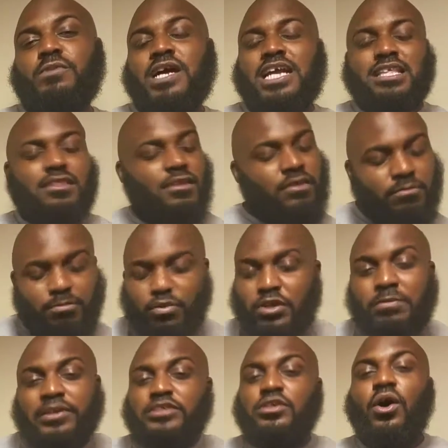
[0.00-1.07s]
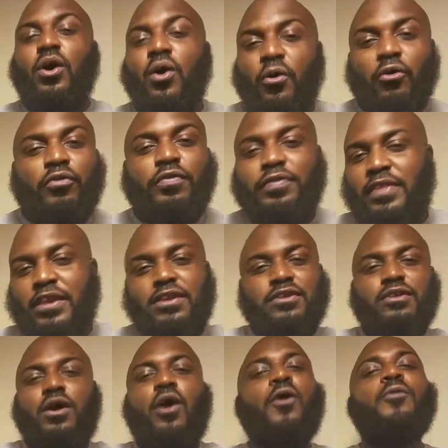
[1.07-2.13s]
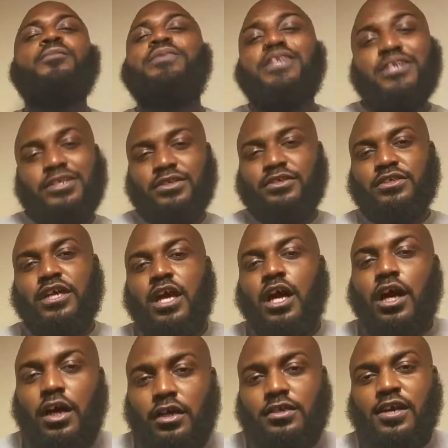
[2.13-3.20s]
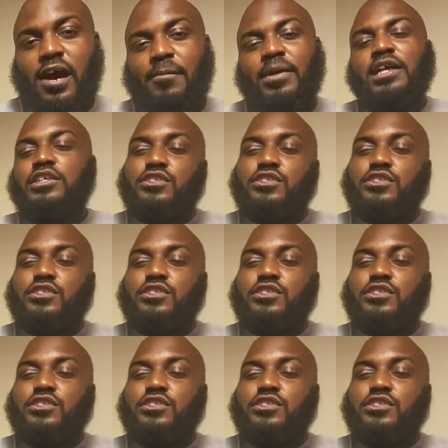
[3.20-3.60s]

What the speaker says: I got the pretty much the whole theater, home theater hookup.